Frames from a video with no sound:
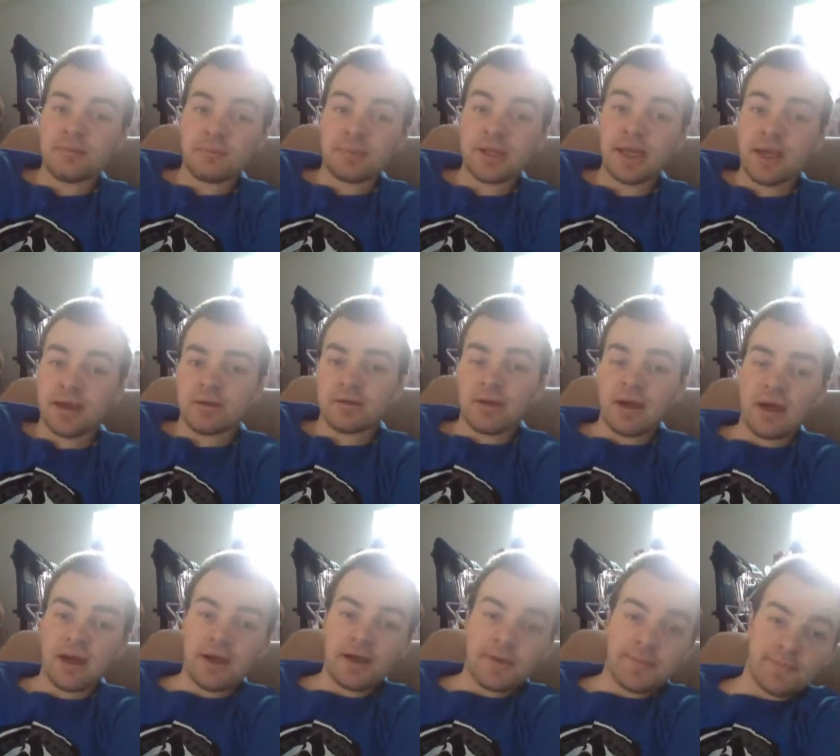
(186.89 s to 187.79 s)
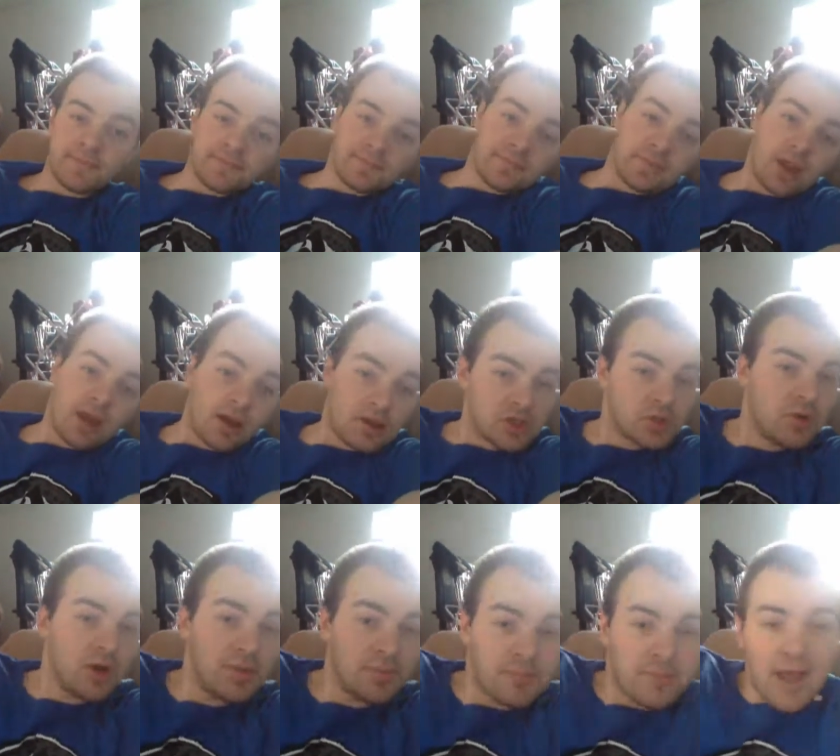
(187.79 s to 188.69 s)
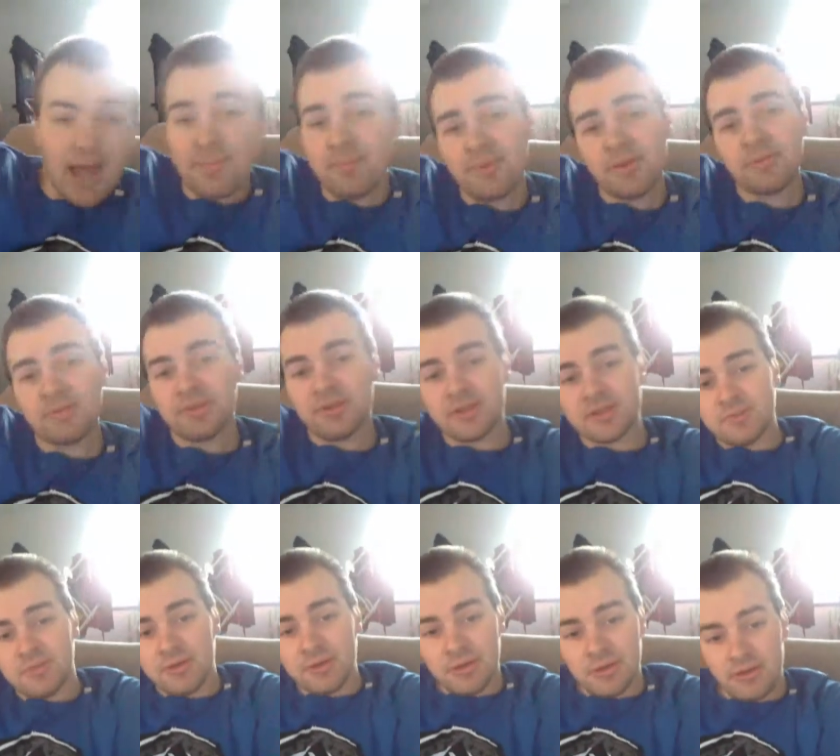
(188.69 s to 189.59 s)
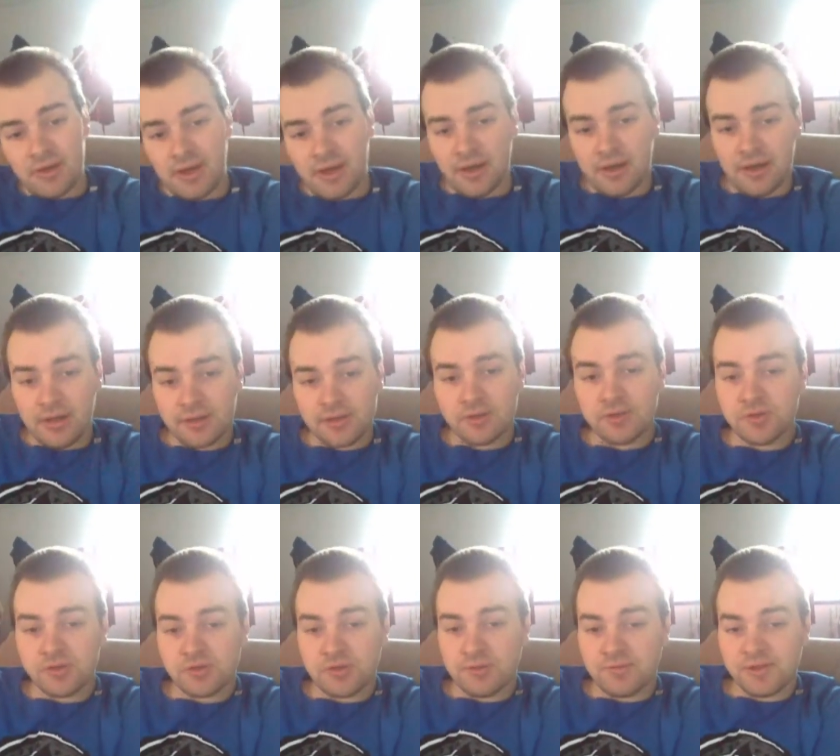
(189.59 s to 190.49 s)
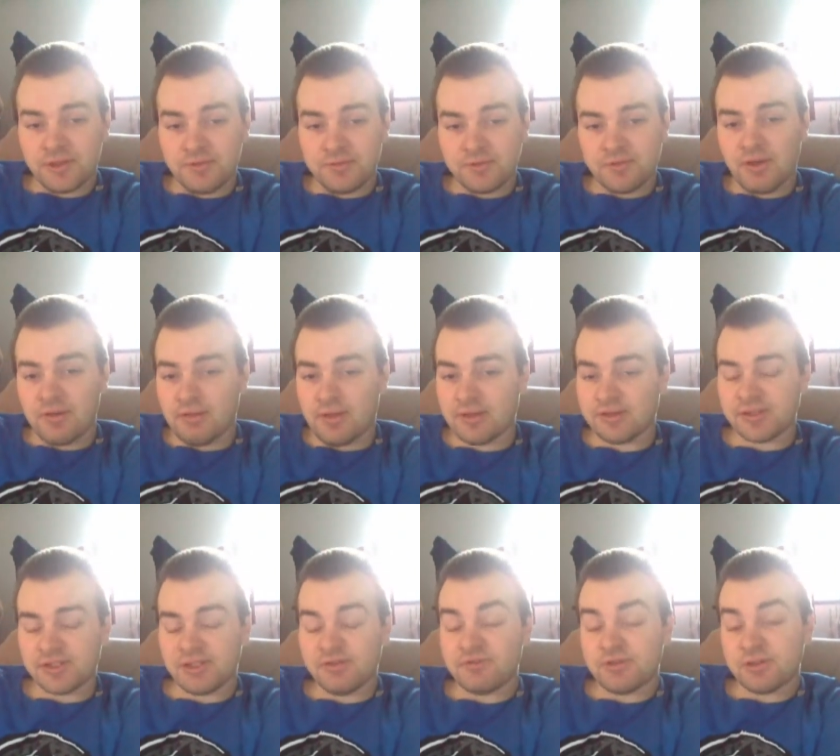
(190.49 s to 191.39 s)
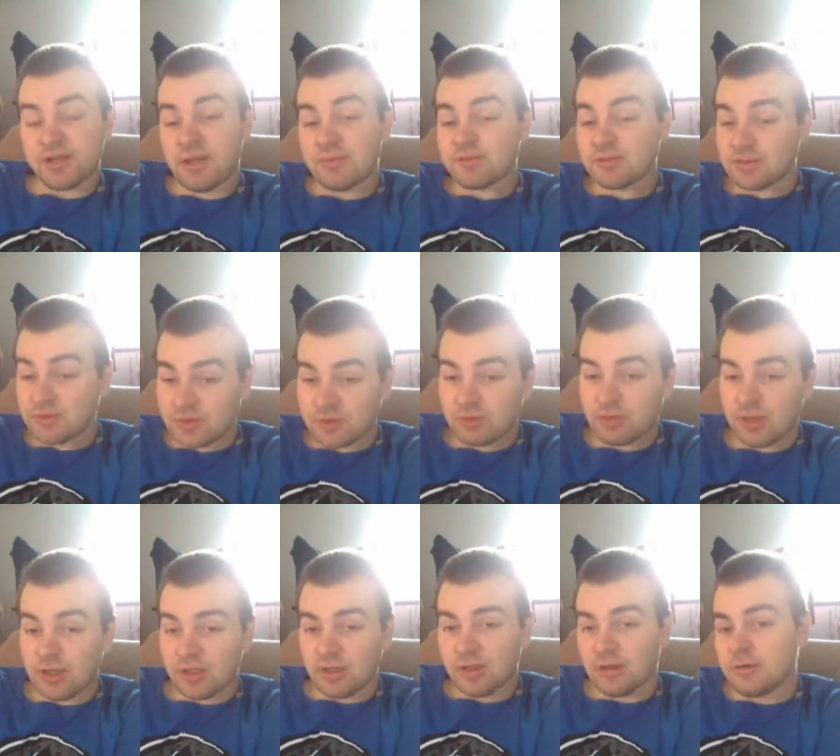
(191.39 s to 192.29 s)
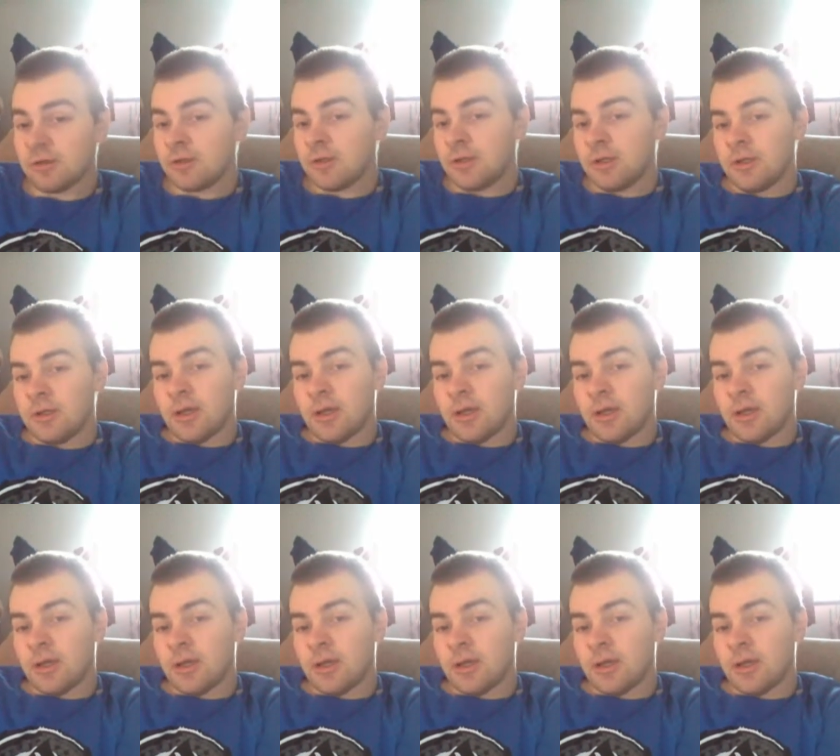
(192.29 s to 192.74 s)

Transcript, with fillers: But yeah, um, I was quite happy with this month. Uh, 212 achievements, 5,700 game scores, quite a lot.